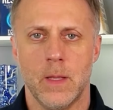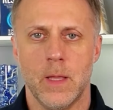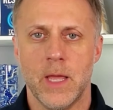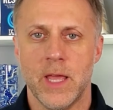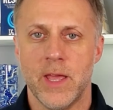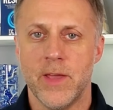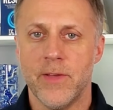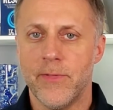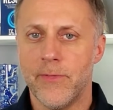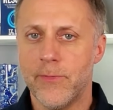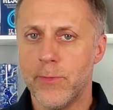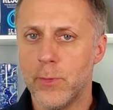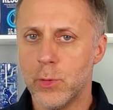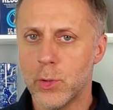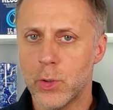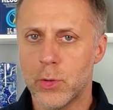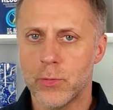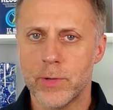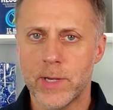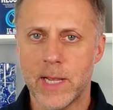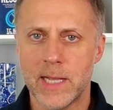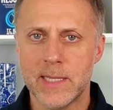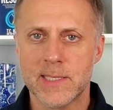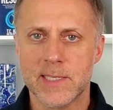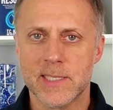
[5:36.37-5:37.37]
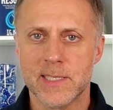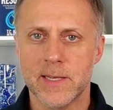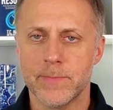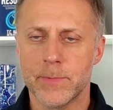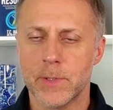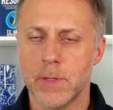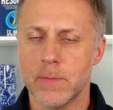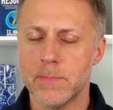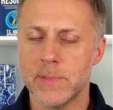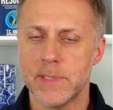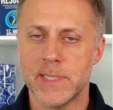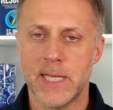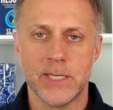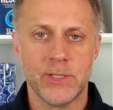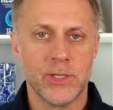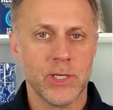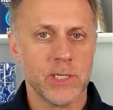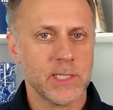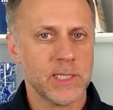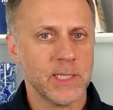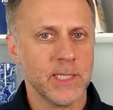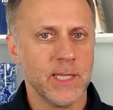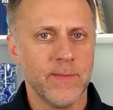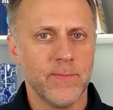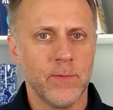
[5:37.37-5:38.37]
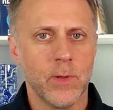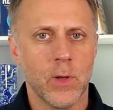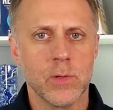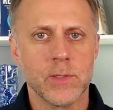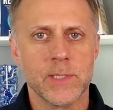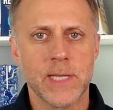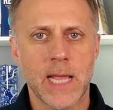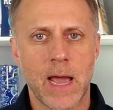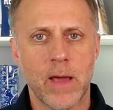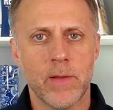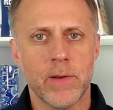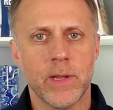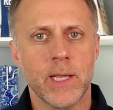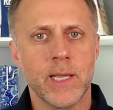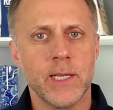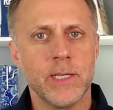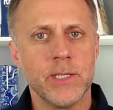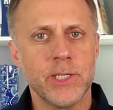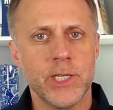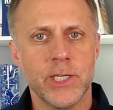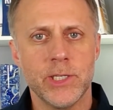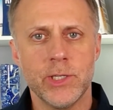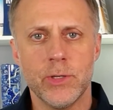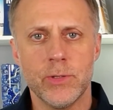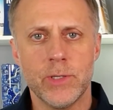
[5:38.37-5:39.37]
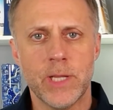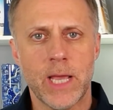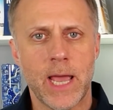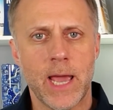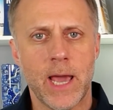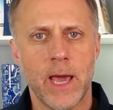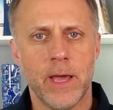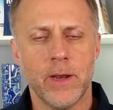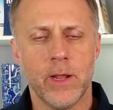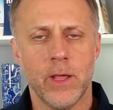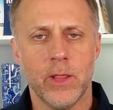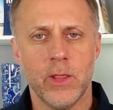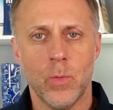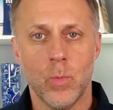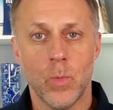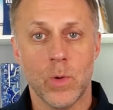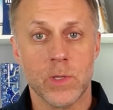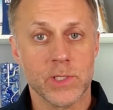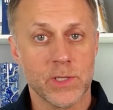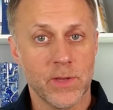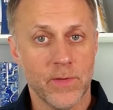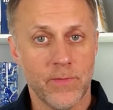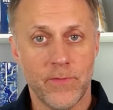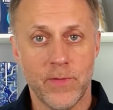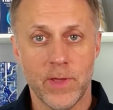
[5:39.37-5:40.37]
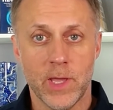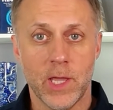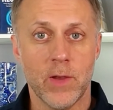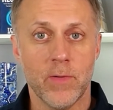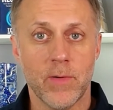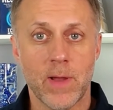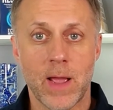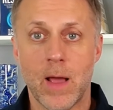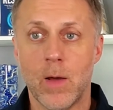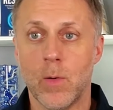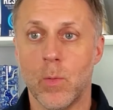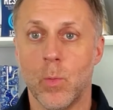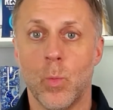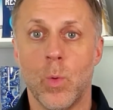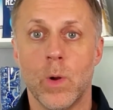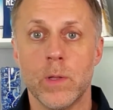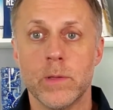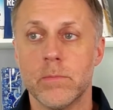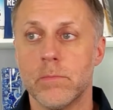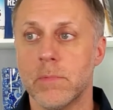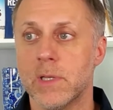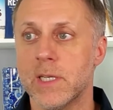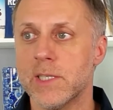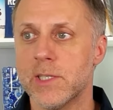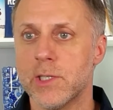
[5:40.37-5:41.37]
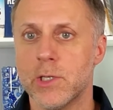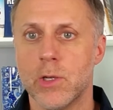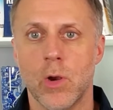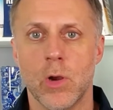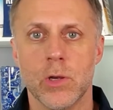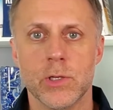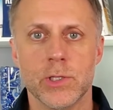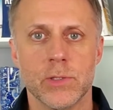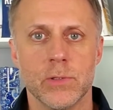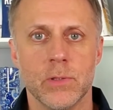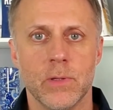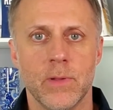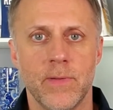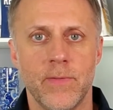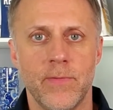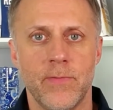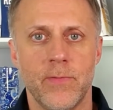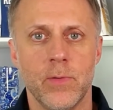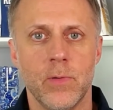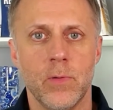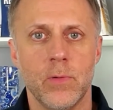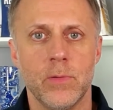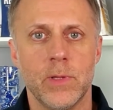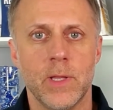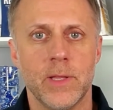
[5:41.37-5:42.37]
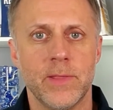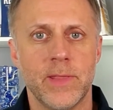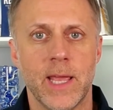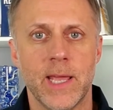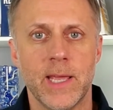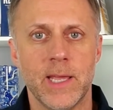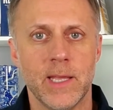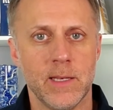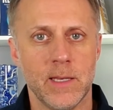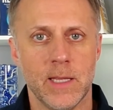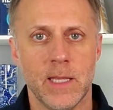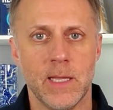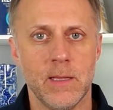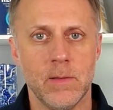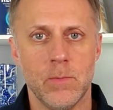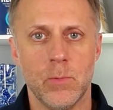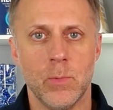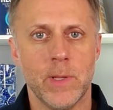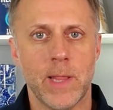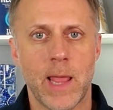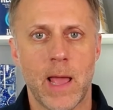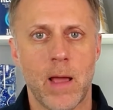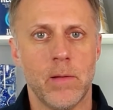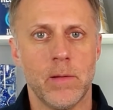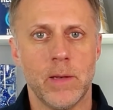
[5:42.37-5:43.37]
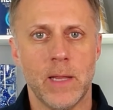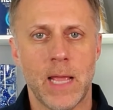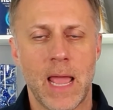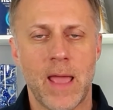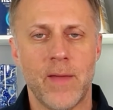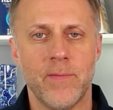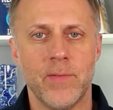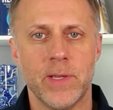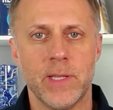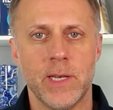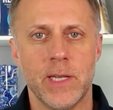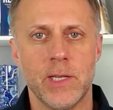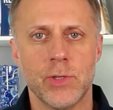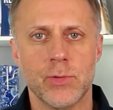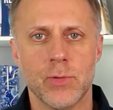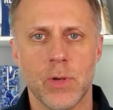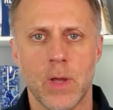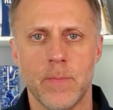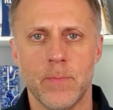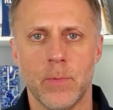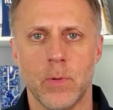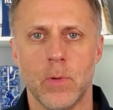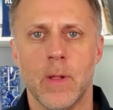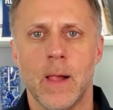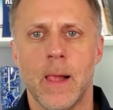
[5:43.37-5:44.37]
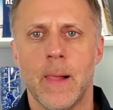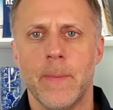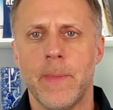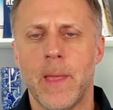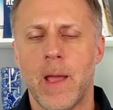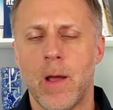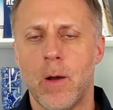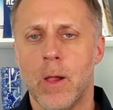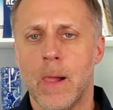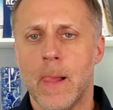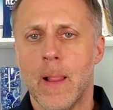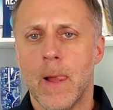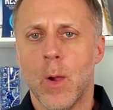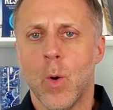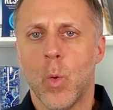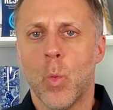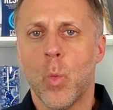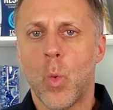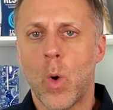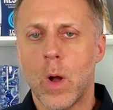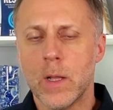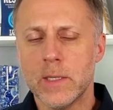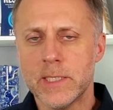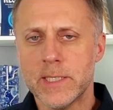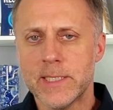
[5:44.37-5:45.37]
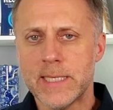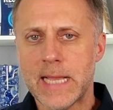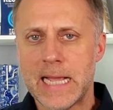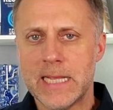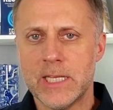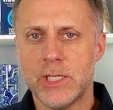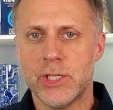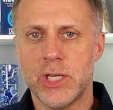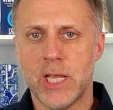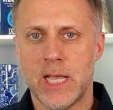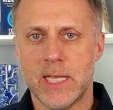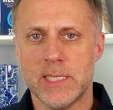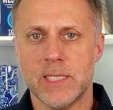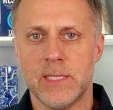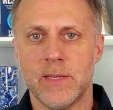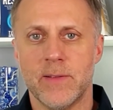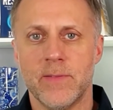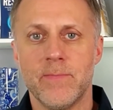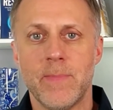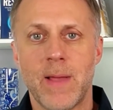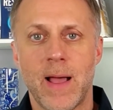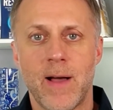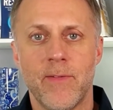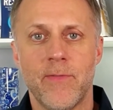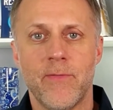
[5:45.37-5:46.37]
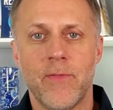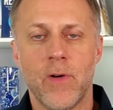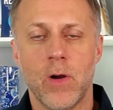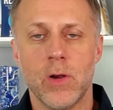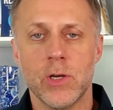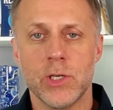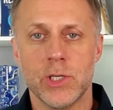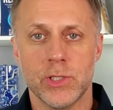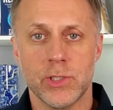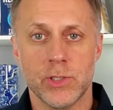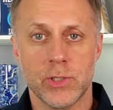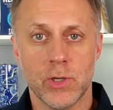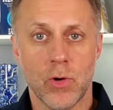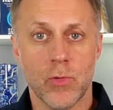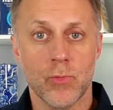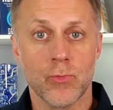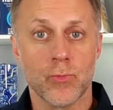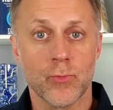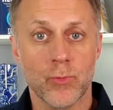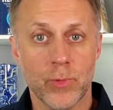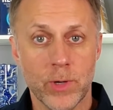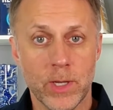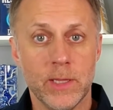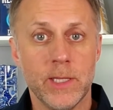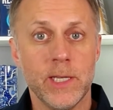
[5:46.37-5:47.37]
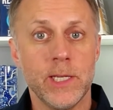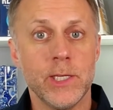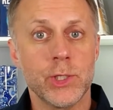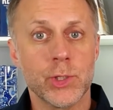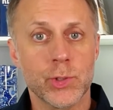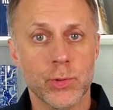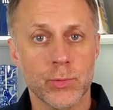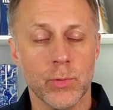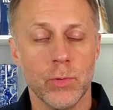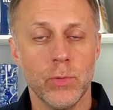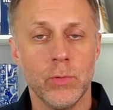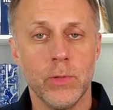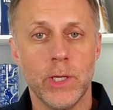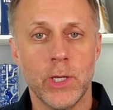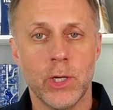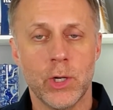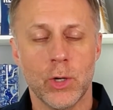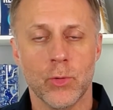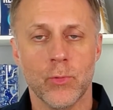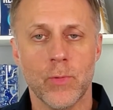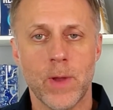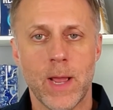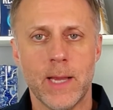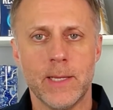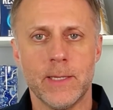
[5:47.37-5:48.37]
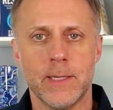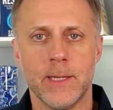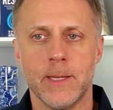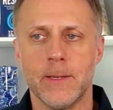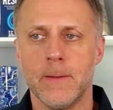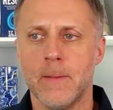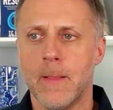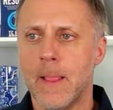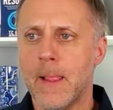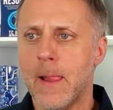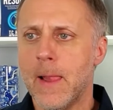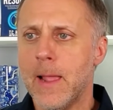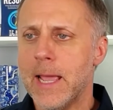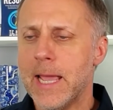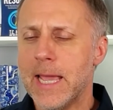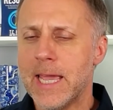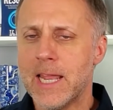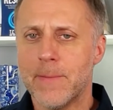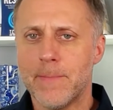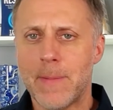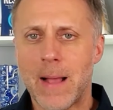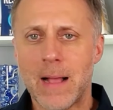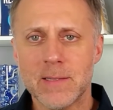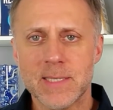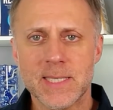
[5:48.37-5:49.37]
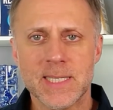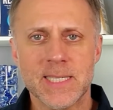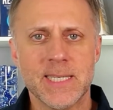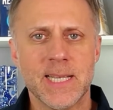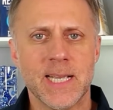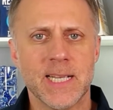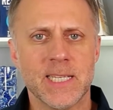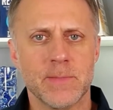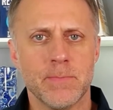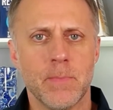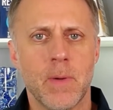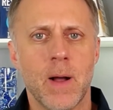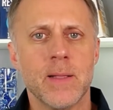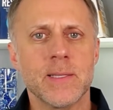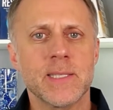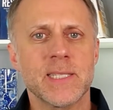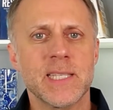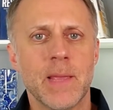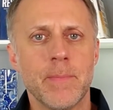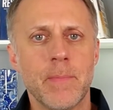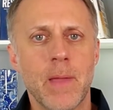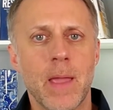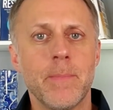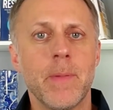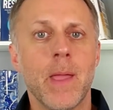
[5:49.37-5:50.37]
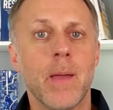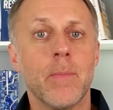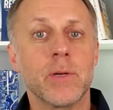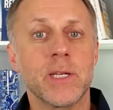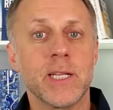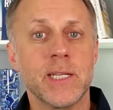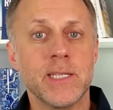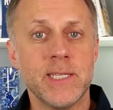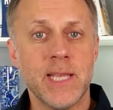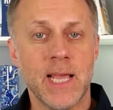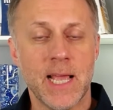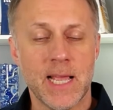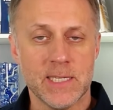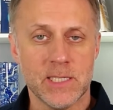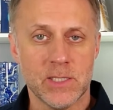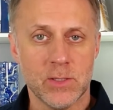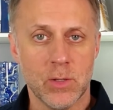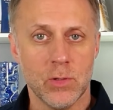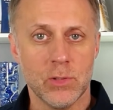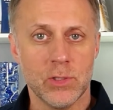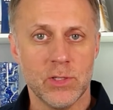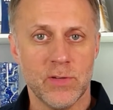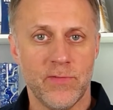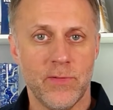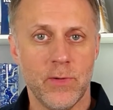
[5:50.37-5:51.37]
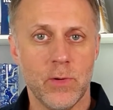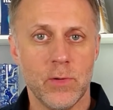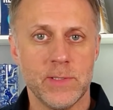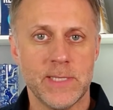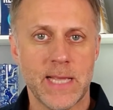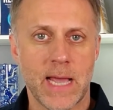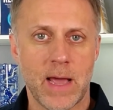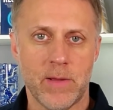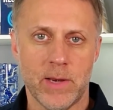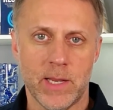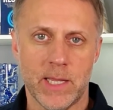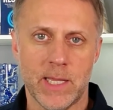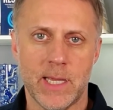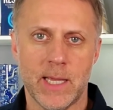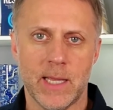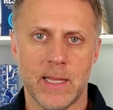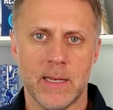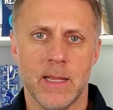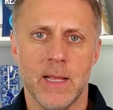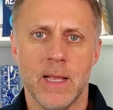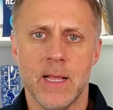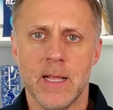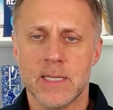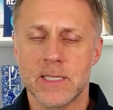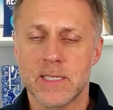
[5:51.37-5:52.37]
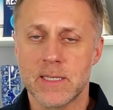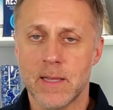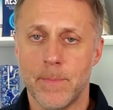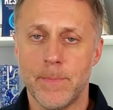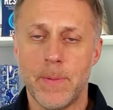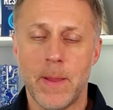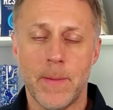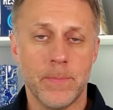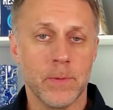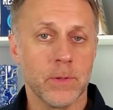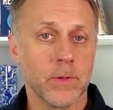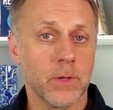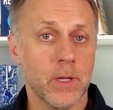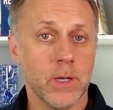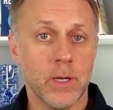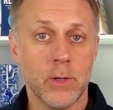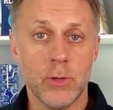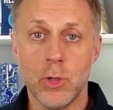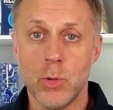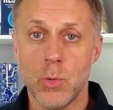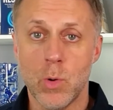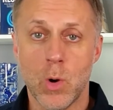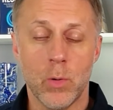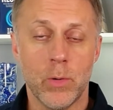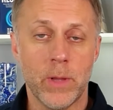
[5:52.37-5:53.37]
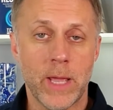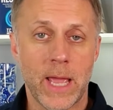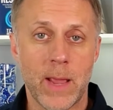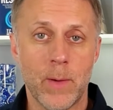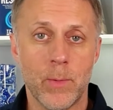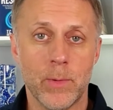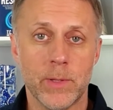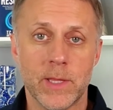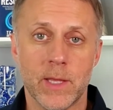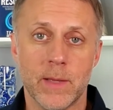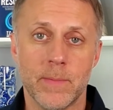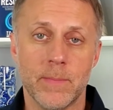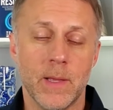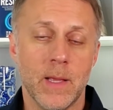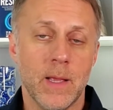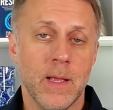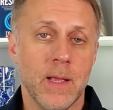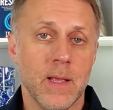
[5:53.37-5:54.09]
If food creates symptoms, they just leave those out and continue to add other ones to figure out what is the arsenal of food that they can eat without having any trouble. Now, once digestive malfunctions are really truly corrected, in about 6 months, they may be able to test those foods out again. Some people are going to do okay with them.